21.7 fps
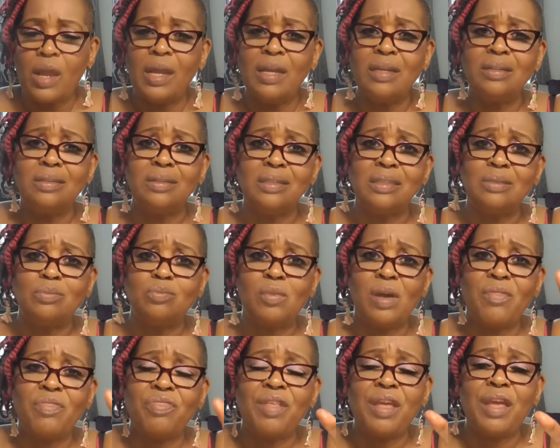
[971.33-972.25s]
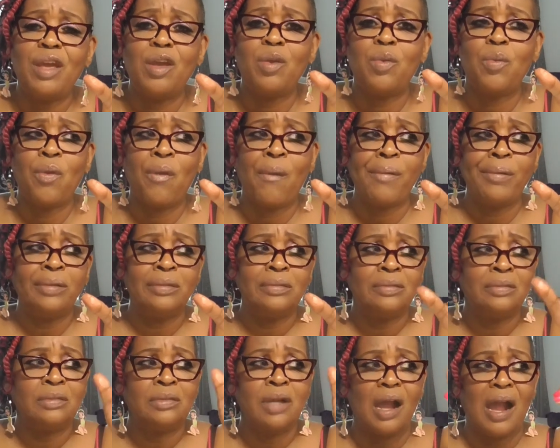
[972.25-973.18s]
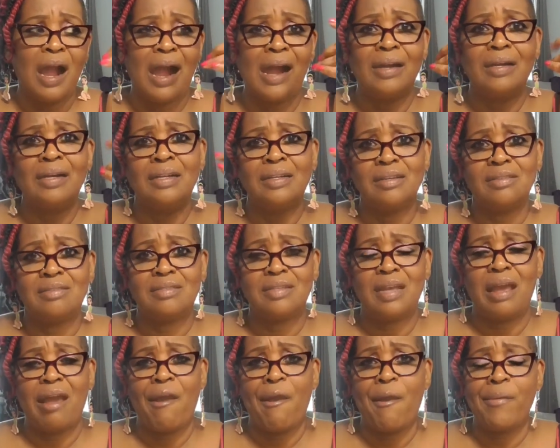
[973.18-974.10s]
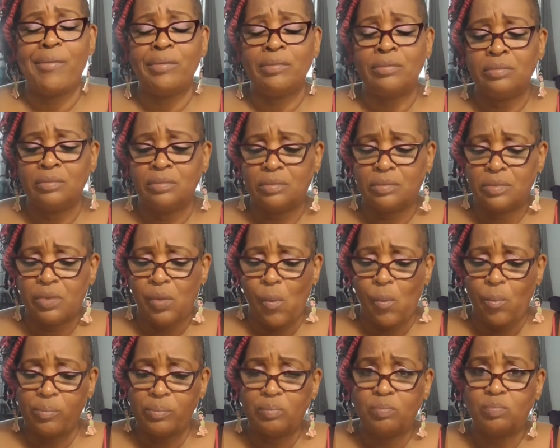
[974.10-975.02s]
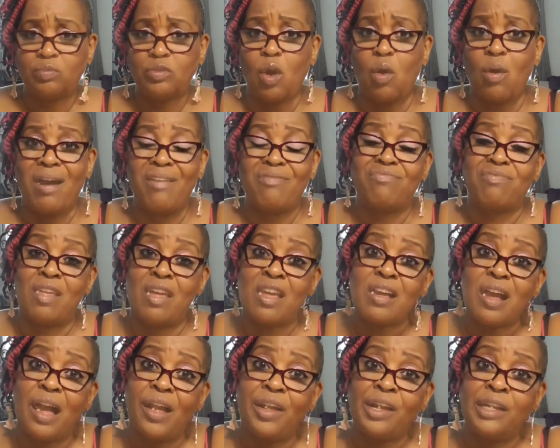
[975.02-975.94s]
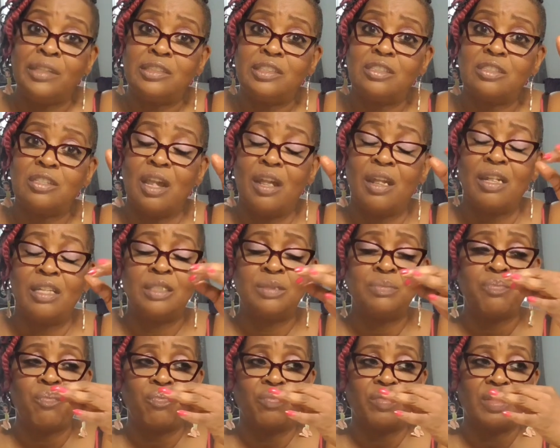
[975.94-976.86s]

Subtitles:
And one thing I understand, or I think I understand,